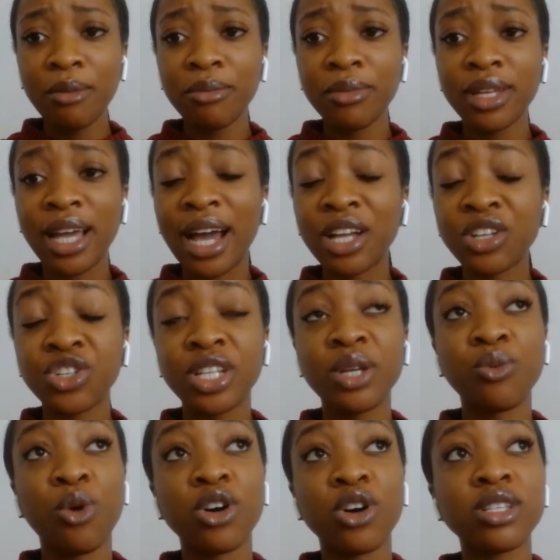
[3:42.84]
it actually
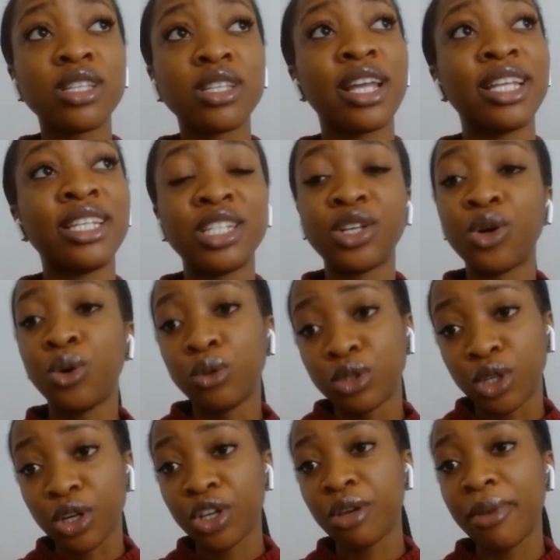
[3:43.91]
was. And I did a whole
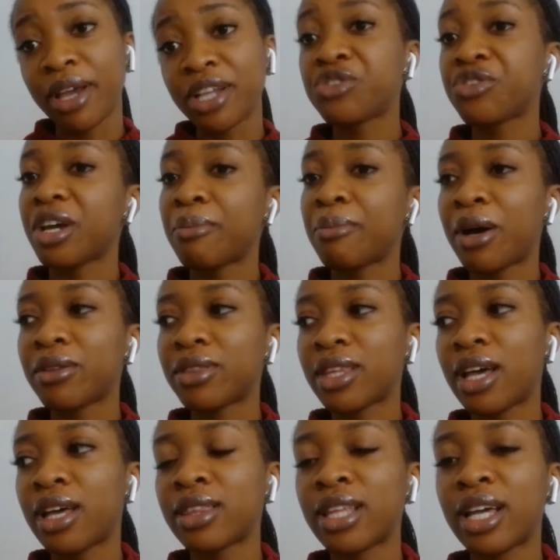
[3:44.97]
documentary about
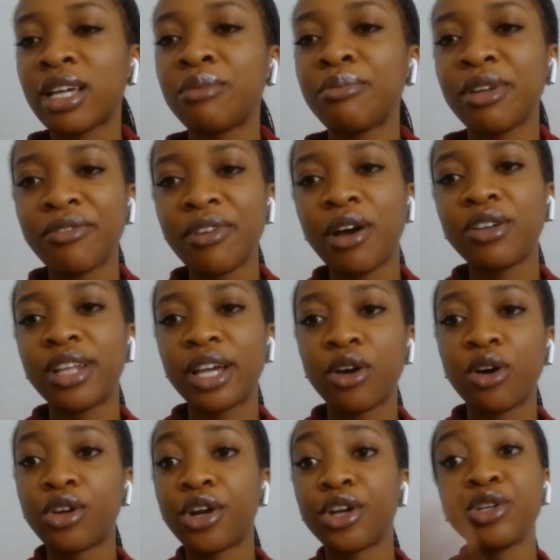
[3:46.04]
that can be found like
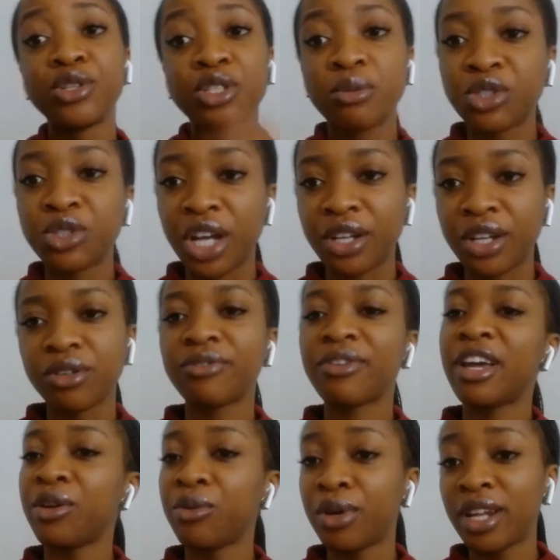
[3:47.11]
on our YouTube channel if
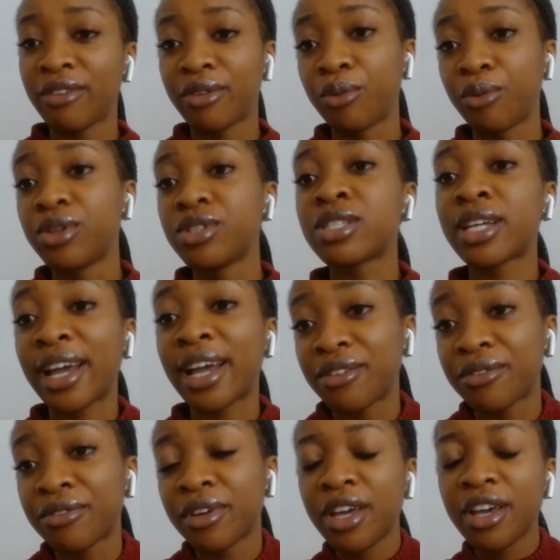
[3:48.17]
anyone ever wants to kind of